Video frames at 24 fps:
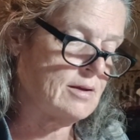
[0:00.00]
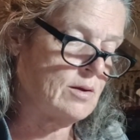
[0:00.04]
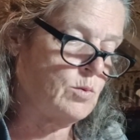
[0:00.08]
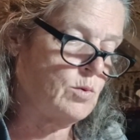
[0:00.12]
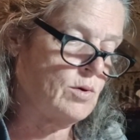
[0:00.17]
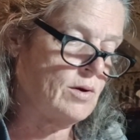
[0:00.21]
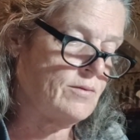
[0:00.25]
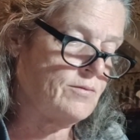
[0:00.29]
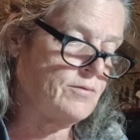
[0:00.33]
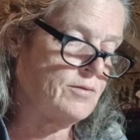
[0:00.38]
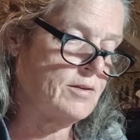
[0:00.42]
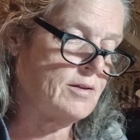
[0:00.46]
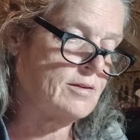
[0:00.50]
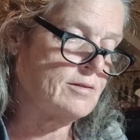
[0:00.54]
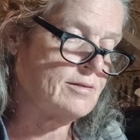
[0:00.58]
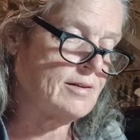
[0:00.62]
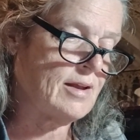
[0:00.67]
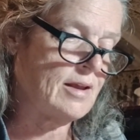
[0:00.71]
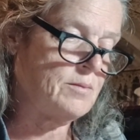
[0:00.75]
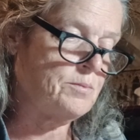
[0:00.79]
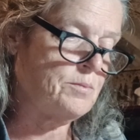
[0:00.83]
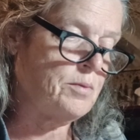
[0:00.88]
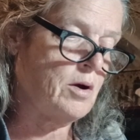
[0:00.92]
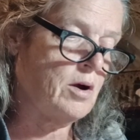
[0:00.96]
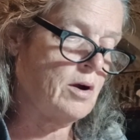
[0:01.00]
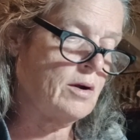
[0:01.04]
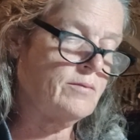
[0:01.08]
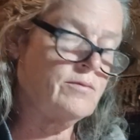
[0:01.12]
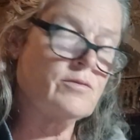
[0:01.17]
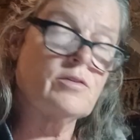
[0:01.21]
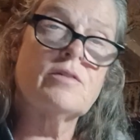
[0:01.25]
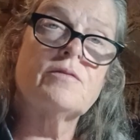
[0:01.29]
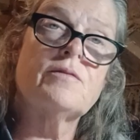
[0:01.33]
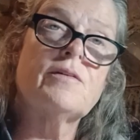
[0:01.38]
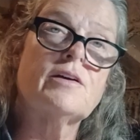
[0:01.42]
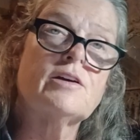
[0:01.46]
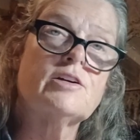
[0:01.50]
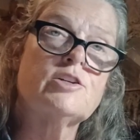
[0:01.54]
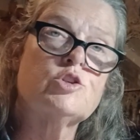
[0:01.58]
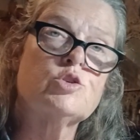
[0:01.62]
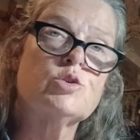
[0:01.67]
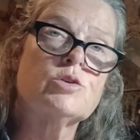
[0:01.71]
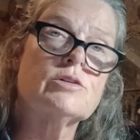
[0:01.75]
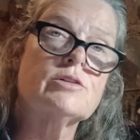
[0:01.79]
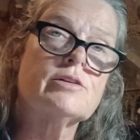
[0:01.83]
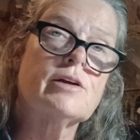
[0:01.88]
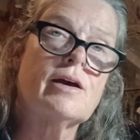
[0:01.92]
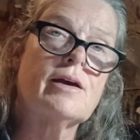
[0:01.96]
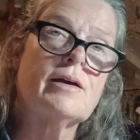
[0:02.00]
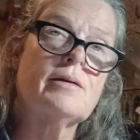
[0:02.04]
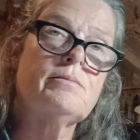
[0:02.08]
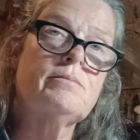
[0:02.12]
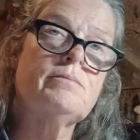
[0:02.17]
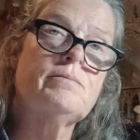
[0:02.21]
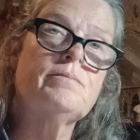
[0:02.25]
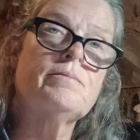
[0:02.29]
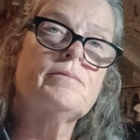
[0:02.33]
I worked for the state park for a very short time.